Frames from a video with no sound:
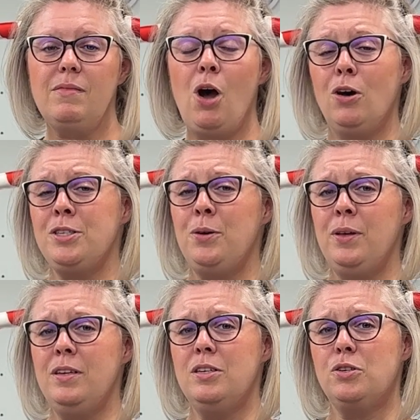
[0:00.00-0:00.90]

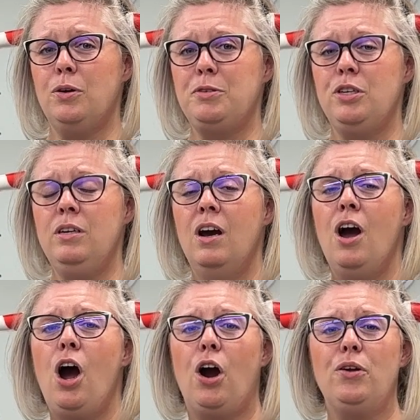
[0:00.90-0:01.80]
Also in the description
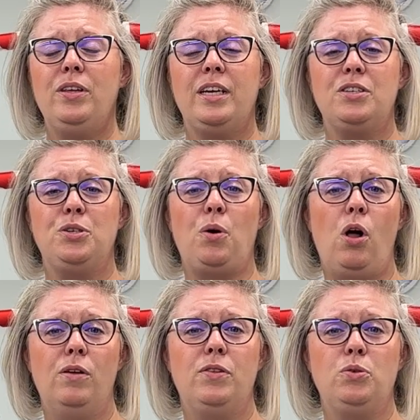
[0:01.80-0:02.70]
are links to
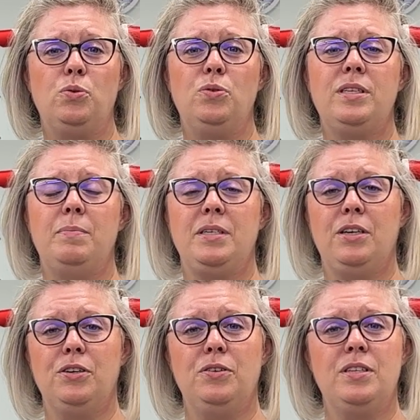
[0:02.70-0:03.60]
all of the tools and
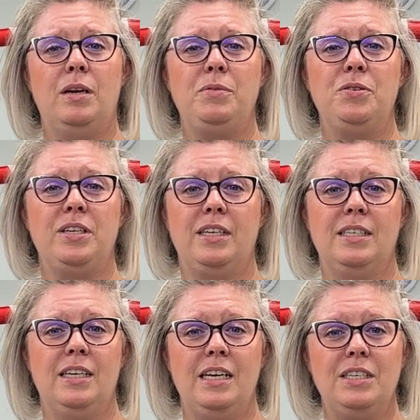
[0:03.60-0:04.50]
materials that I'm
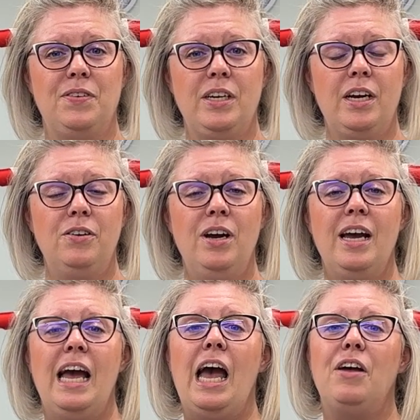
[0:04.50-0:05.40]
using in today's video.
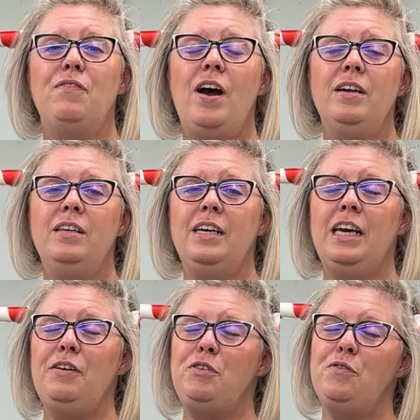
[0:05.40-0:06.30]
And
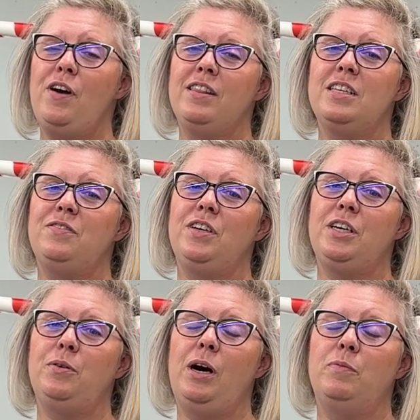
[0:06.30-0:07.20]
finally, if you find this
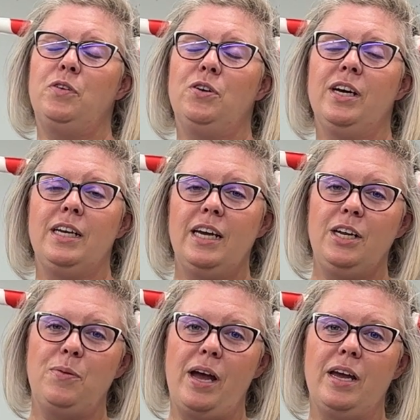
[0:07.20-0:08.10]
video helpful in
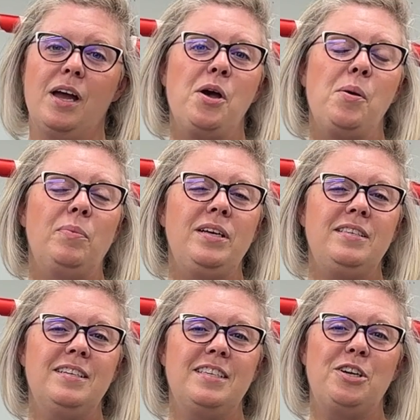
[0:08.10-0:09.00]
any way,
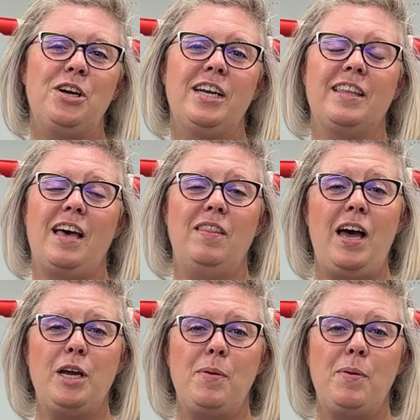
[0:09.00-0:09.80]
please consider hitting that like